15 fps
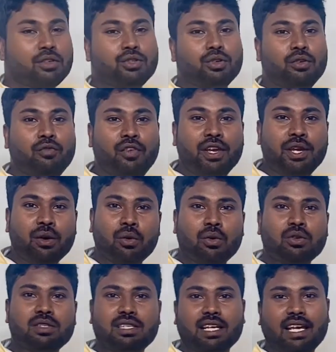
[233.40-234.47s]
should be
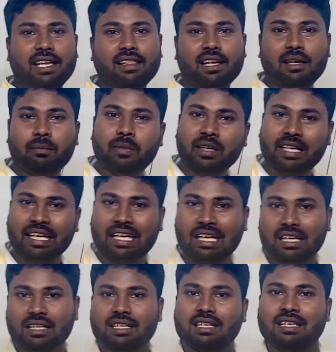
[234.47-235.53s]
used in that
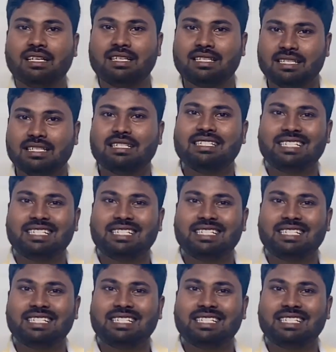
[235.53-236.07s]
particular